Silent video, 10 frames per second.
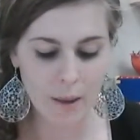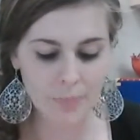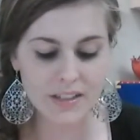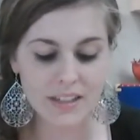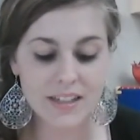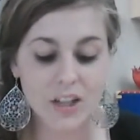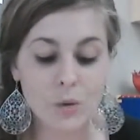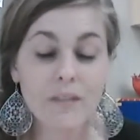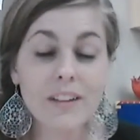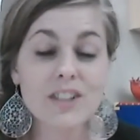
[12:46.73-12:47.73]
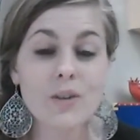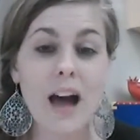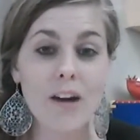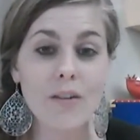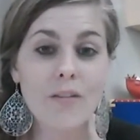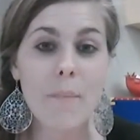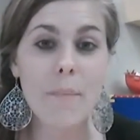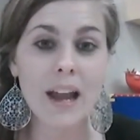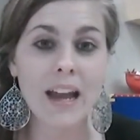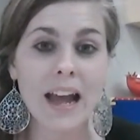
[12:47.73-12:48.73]
This is equivalent to alpha
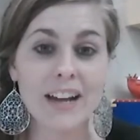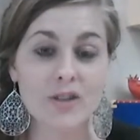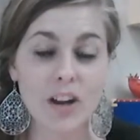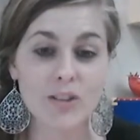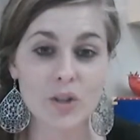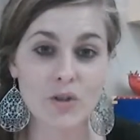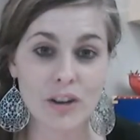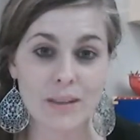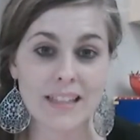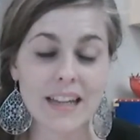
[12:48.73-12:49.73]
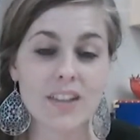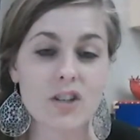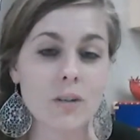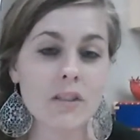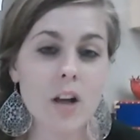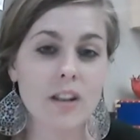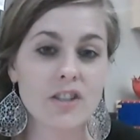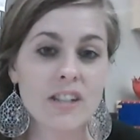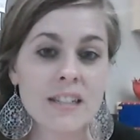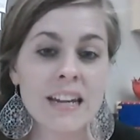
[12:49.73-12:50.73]
beta hydroxyl treatments at the
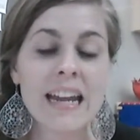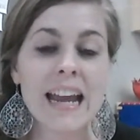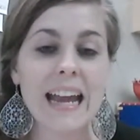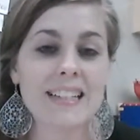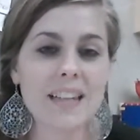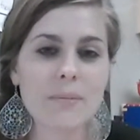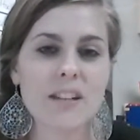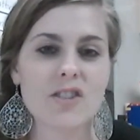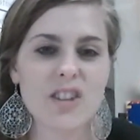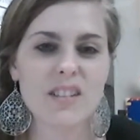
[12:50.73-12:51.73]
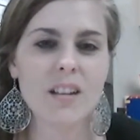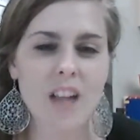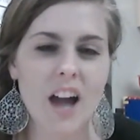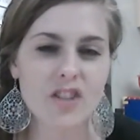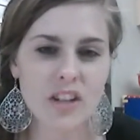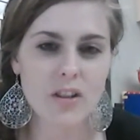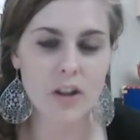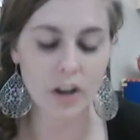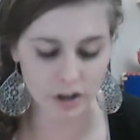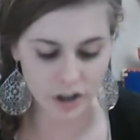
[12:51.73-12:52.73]
dermatologist, except it's just a lot
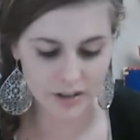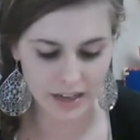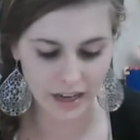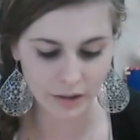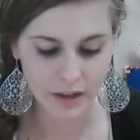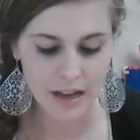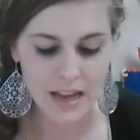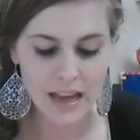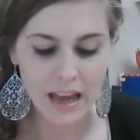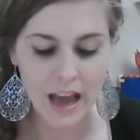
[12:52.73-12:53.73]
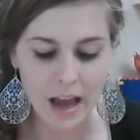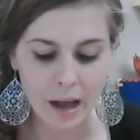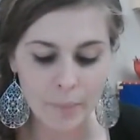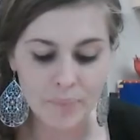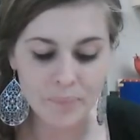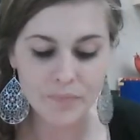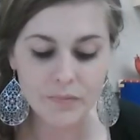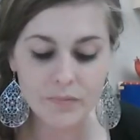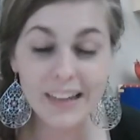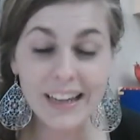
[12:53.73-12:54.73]
gentler on your skin.
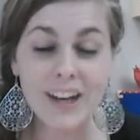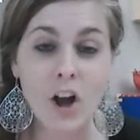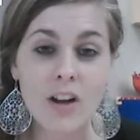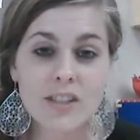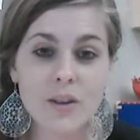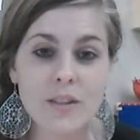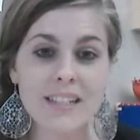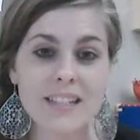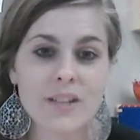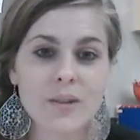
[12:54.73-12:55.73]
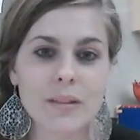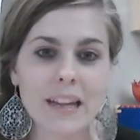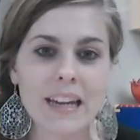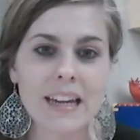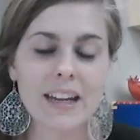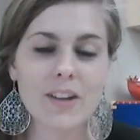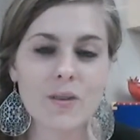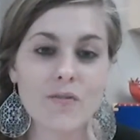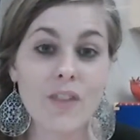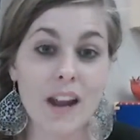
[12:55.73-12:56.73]
It also, this is a really
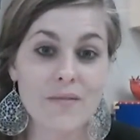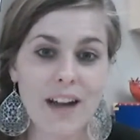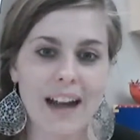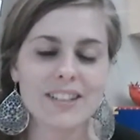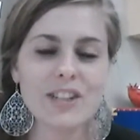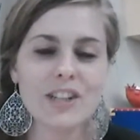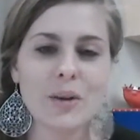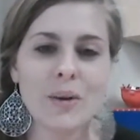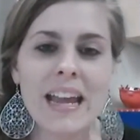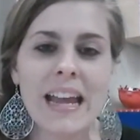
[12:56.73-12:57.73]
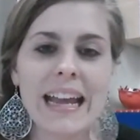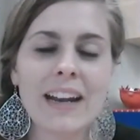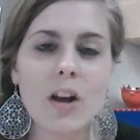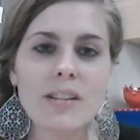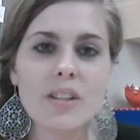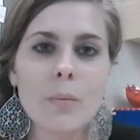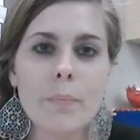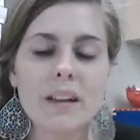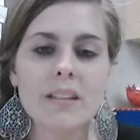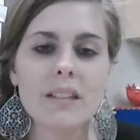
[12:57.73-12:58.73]
fun fact too, it also
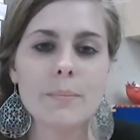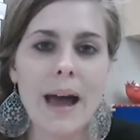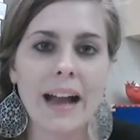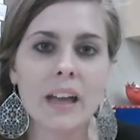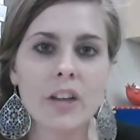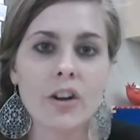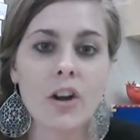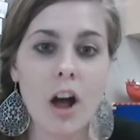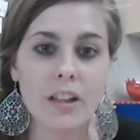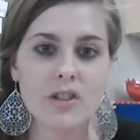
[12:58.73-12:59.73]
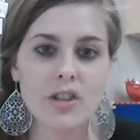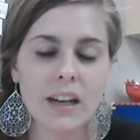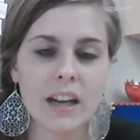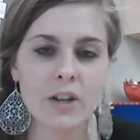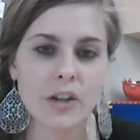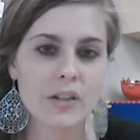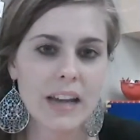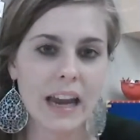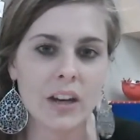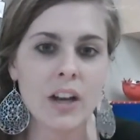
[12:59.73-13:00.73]
builds back your collagen in your
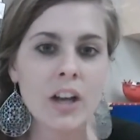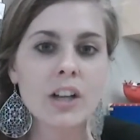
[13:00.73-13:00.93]
skin.